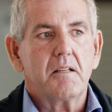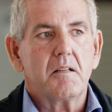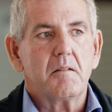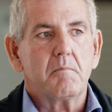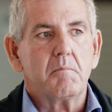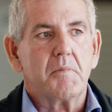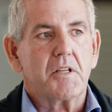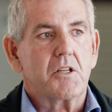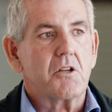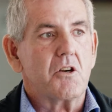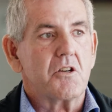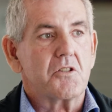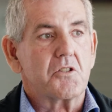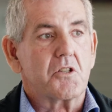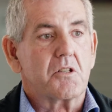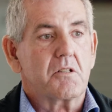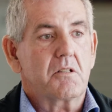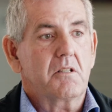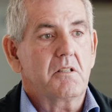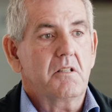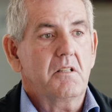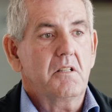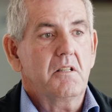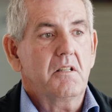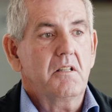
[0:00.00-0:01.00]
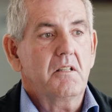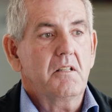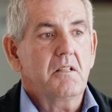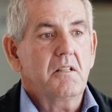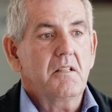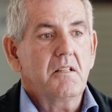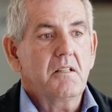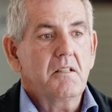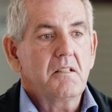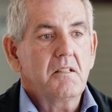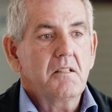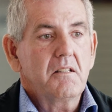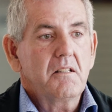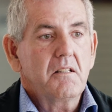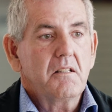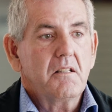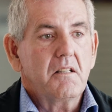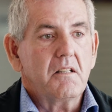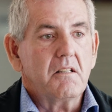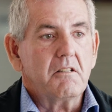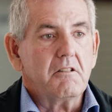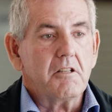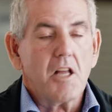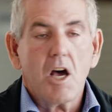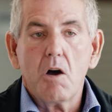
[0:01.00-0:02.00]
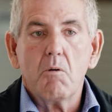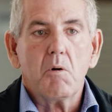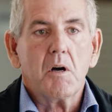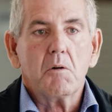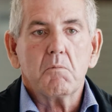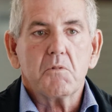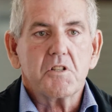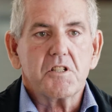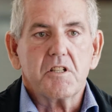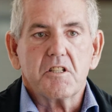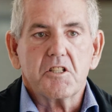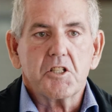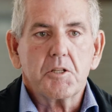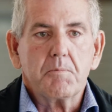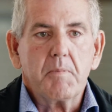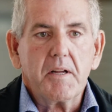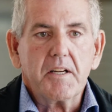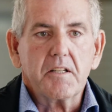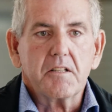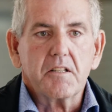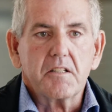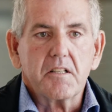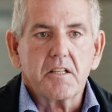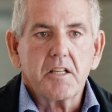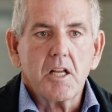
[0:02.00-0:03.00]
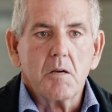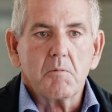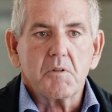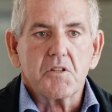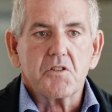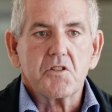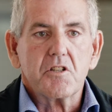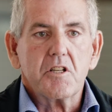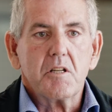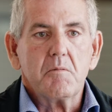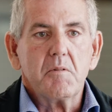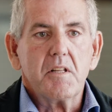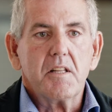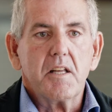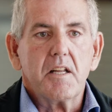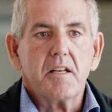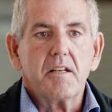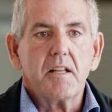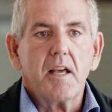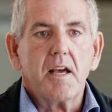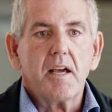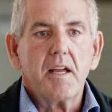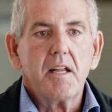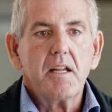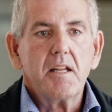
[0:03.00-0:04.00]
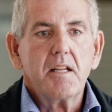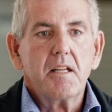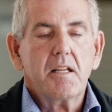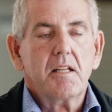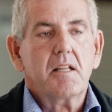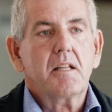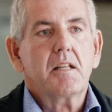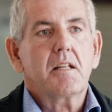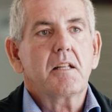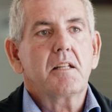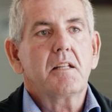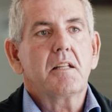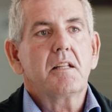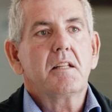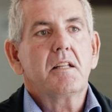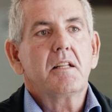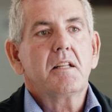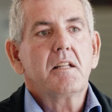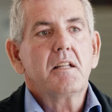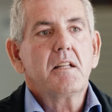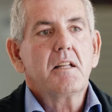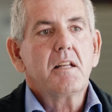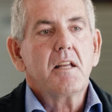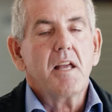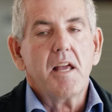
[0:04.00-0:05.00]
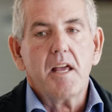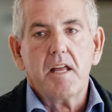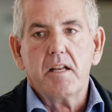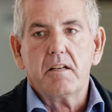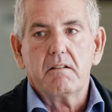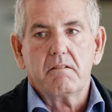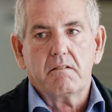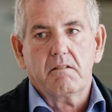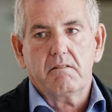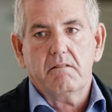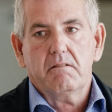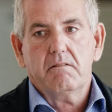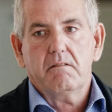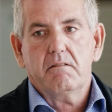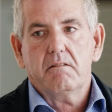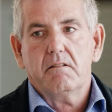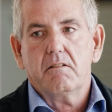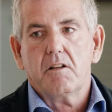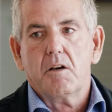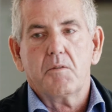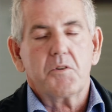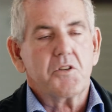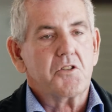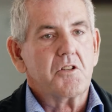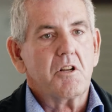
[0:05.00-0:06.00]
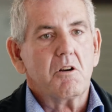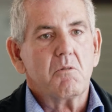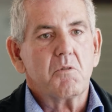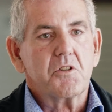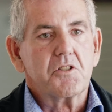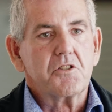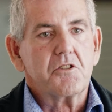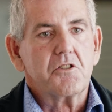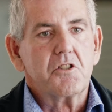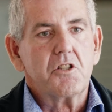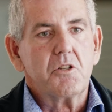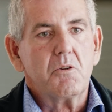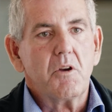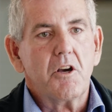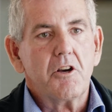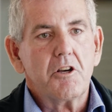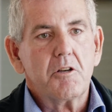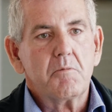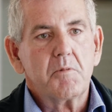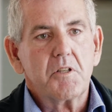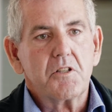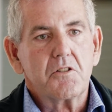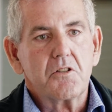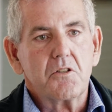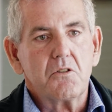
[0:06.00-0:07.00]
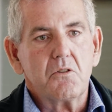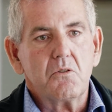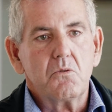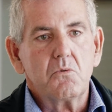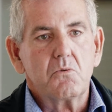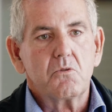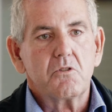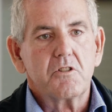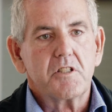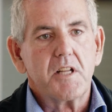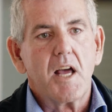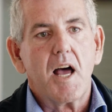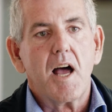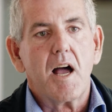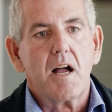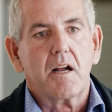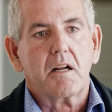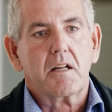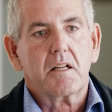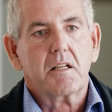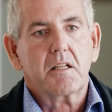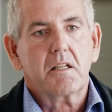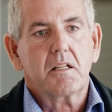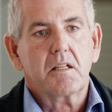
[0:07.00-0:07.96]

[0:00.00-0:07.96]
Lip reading: because no one was expected to come and see me that day, and obviously I wasn't due home until dark.